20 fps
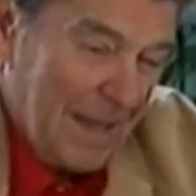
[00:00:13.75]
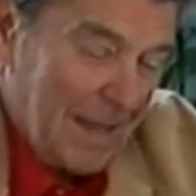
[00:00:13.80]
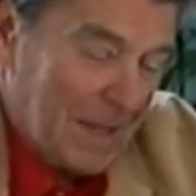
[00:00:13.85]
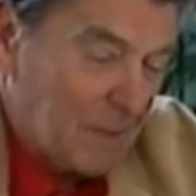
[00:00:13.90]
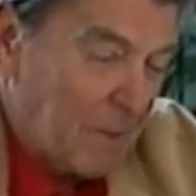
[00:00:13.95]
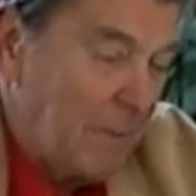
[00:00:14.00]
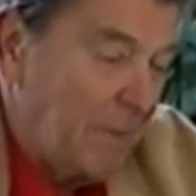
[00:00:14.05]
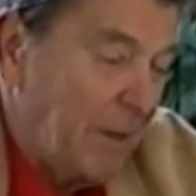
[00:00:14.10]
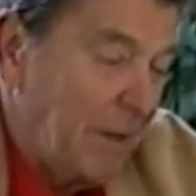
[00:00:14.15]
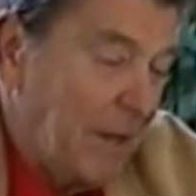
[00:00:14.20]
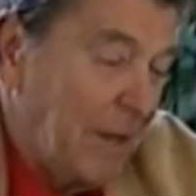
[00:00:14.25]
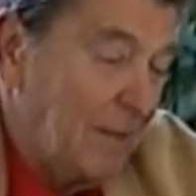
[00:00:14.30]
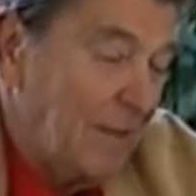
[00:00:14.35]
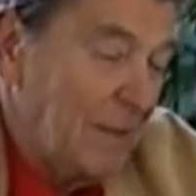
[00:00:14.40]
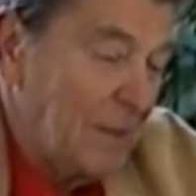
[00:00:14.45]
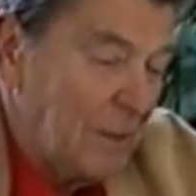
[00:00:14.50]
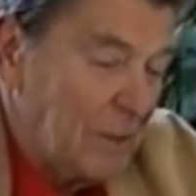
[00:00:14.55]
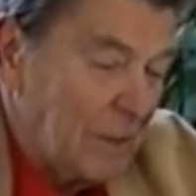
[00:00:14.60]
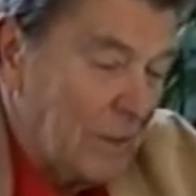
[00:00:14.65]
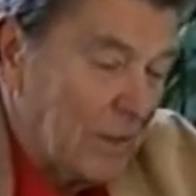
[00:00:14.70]
As we begin
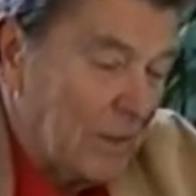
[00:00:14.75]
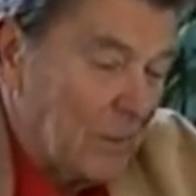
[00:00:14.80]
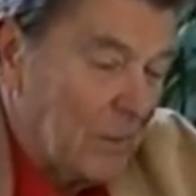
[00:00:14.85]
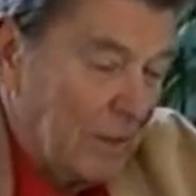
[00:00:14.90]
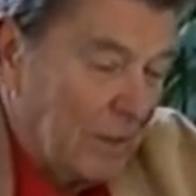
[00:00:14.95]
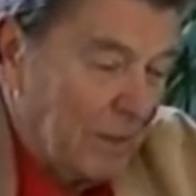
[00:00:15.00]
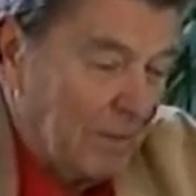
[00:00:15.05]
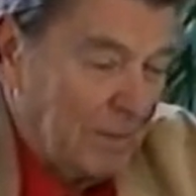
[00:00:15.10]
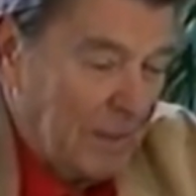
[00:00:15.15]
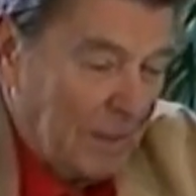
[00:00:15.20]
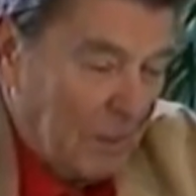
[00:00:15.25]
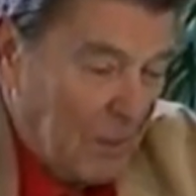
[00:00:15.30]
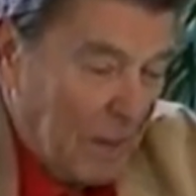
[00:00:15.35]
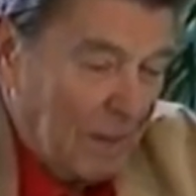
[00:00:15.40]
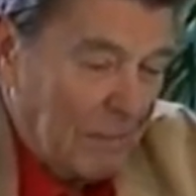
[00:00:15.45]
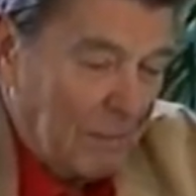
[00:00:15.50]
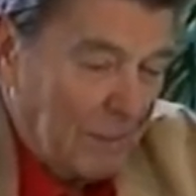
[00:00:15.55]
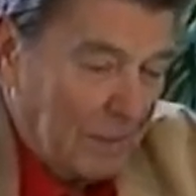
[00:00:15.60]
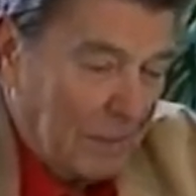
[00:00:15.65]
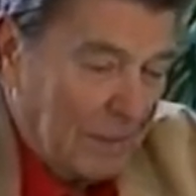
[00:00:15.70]
this year, we can be
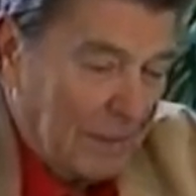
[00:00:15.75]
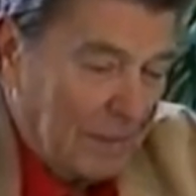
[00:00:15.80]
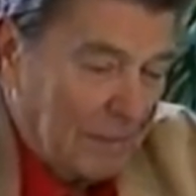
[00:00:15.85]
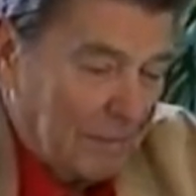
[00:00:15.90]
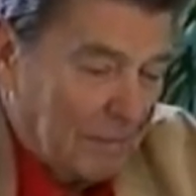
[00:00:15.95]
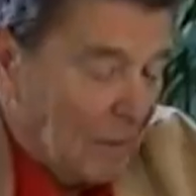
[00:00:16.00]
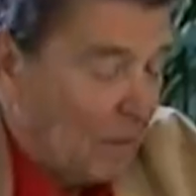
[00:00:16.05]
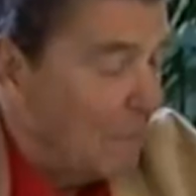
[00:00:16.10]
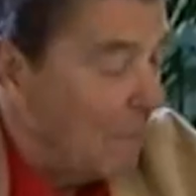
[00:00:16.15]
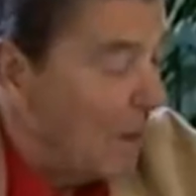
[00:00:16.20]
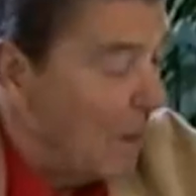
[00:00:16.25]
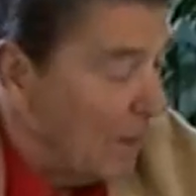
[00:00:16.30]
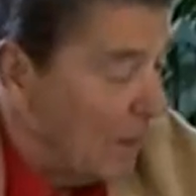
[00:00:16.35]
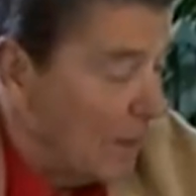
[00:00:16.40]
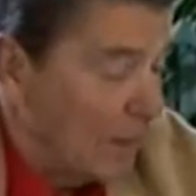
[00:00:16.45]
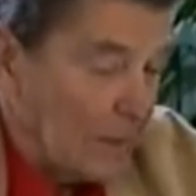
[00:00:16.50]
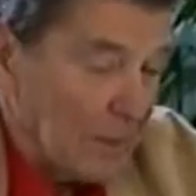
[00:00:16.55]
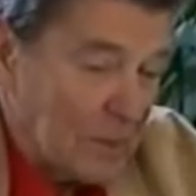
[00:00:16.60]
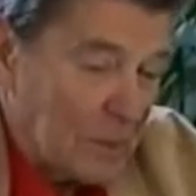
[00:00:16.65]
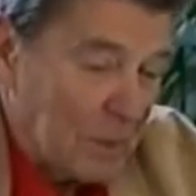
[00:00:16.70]
grateful that
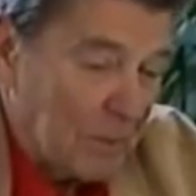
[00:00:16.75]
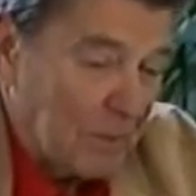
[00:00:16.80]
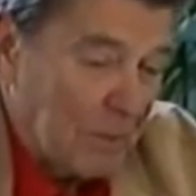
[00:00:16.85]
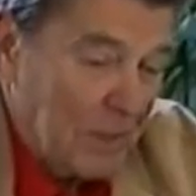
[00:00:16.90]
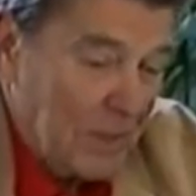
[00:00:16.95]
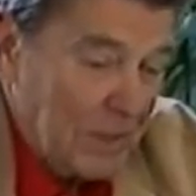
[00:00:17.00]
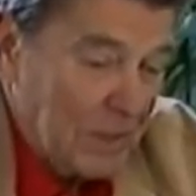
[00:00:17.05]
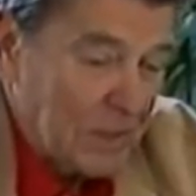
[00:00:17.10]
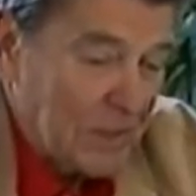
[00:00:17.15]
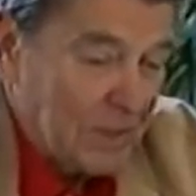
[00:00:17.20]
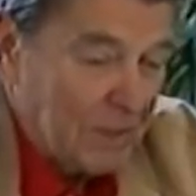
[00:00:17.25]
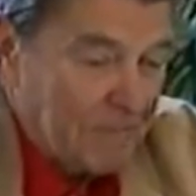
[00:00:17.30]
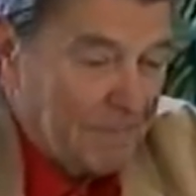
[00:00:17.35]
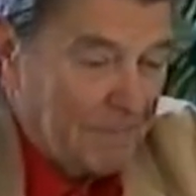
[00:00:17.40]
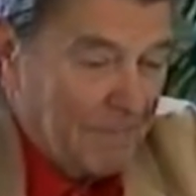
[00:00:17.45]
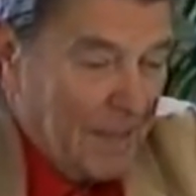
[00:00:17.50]
America is at peace,